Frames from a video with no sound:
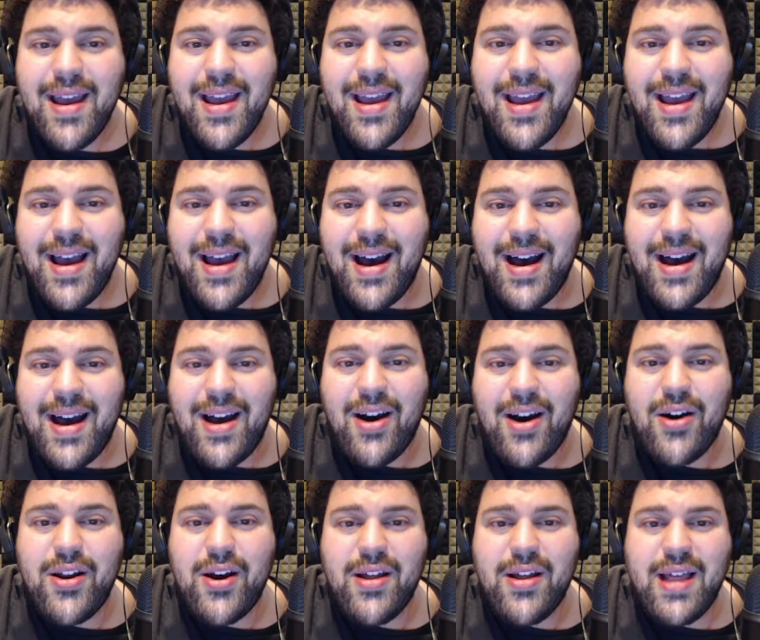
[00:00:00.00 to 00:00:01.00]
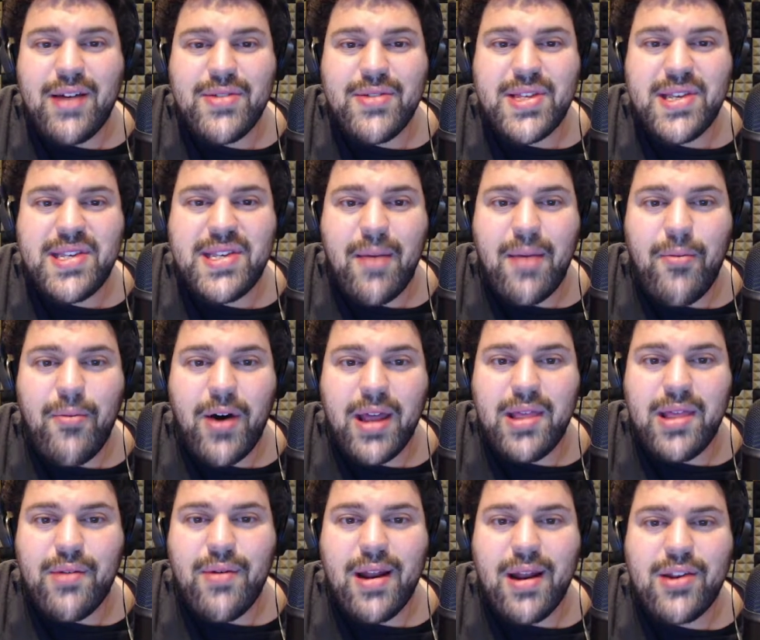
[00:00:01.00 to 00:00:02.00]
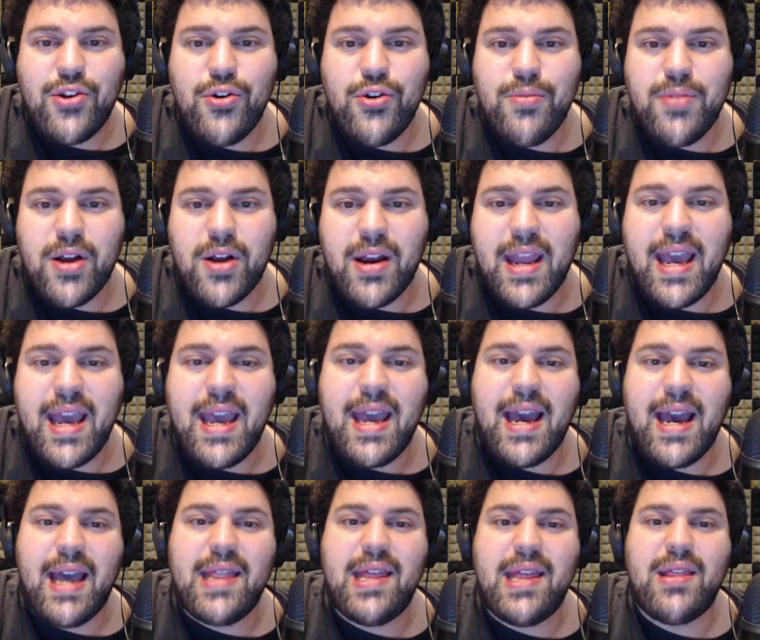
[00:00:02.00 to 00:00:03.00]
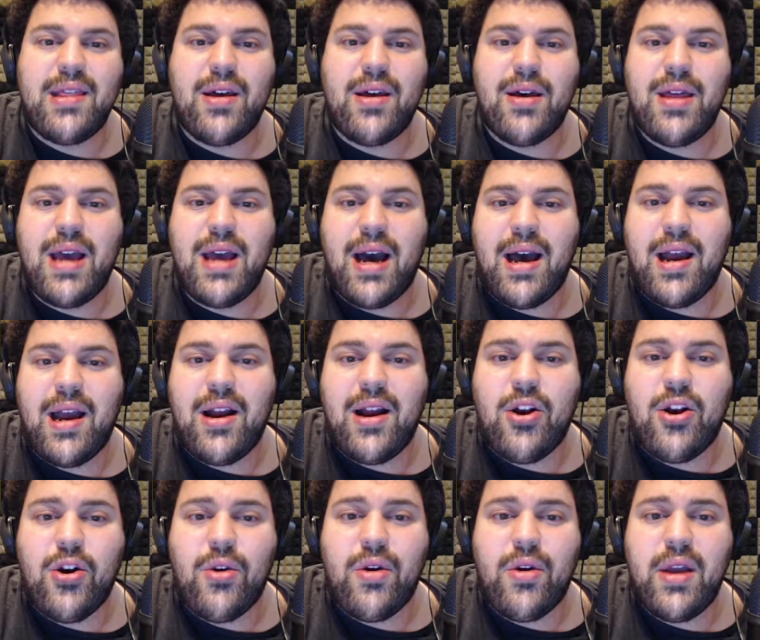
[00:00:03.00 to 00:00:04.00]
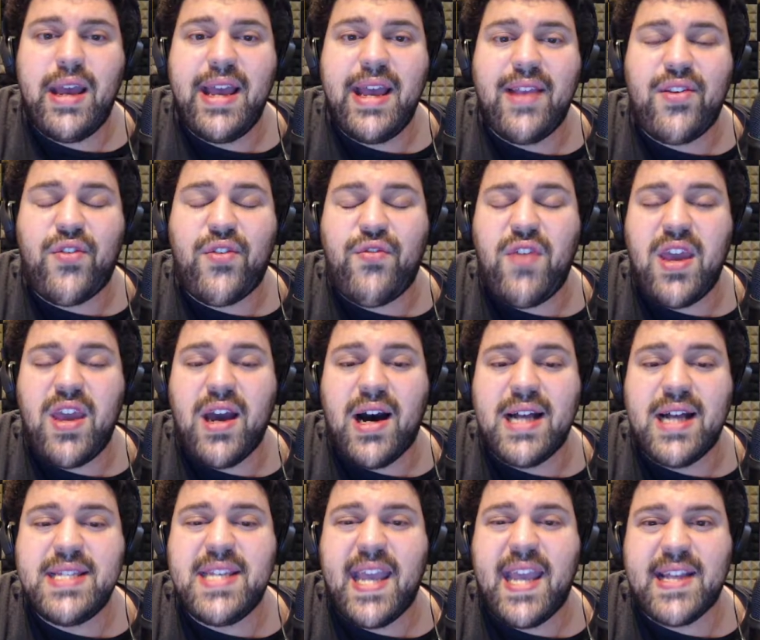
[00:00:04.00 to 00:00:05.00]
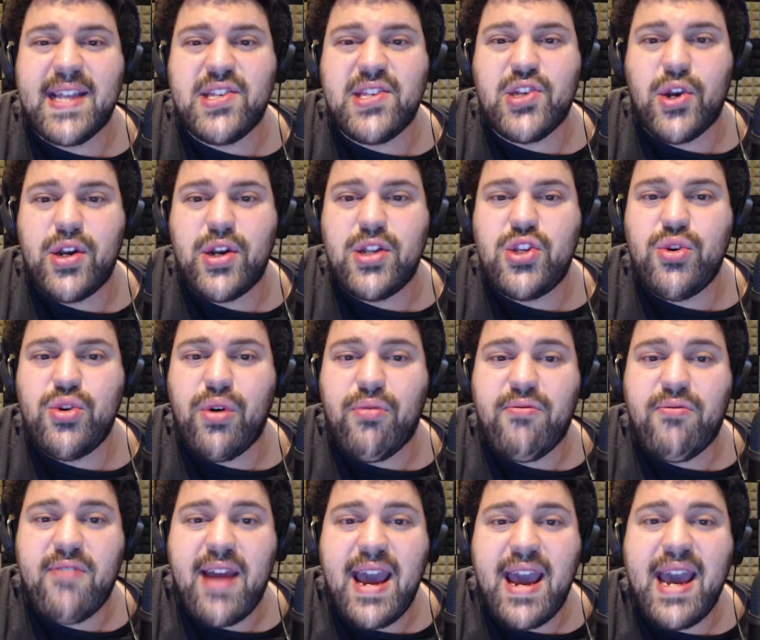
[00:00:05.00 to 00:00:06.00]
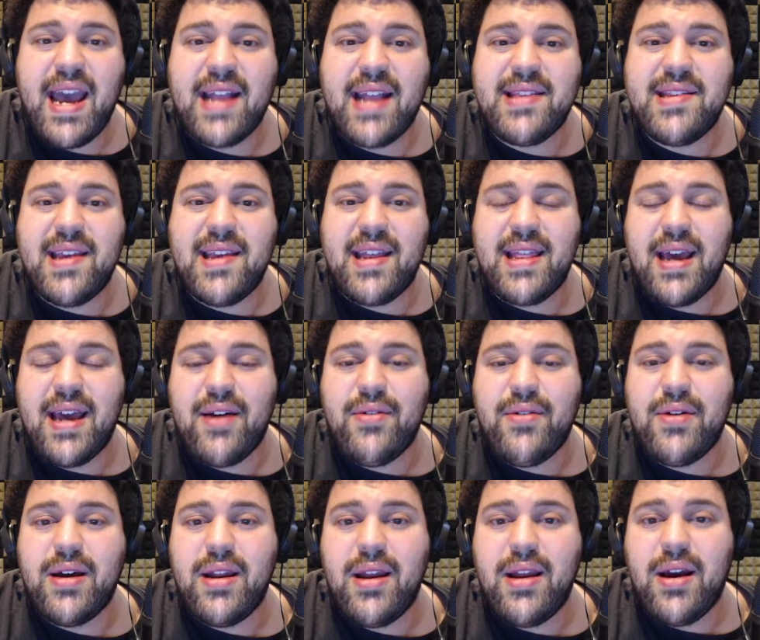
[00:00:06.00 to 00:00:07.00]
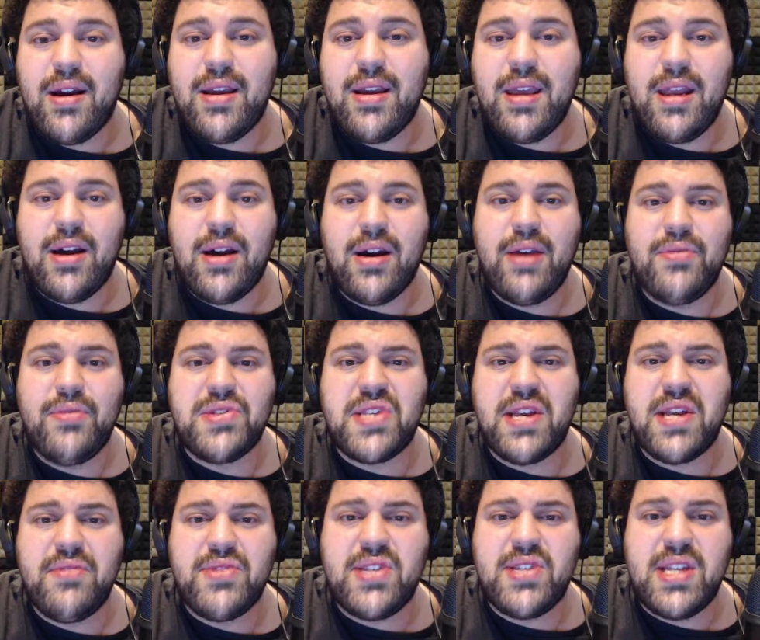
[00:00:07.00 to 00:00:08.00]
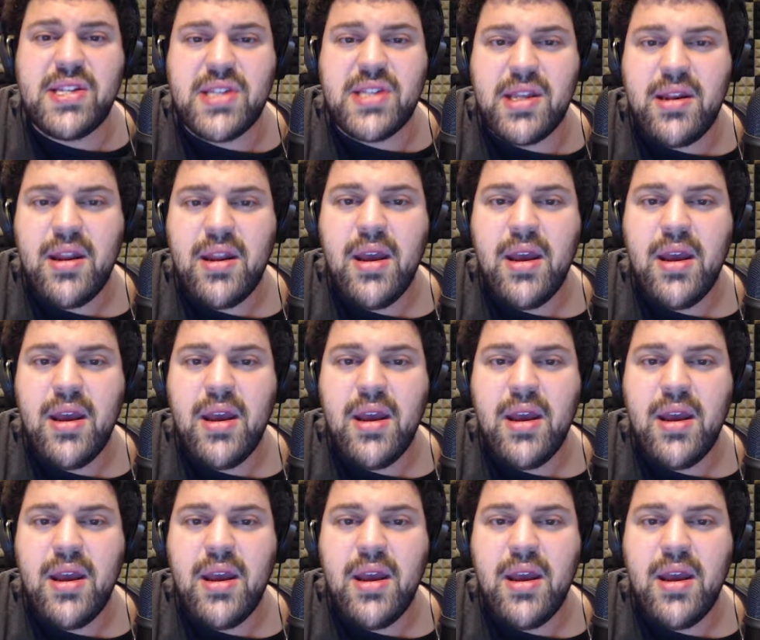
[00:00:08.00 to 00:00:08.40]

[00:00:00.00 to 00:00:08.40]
No, that was the same one, the Red Goobler. Yeah, and then his fiance gets turned into a rat, and that one, it was decent.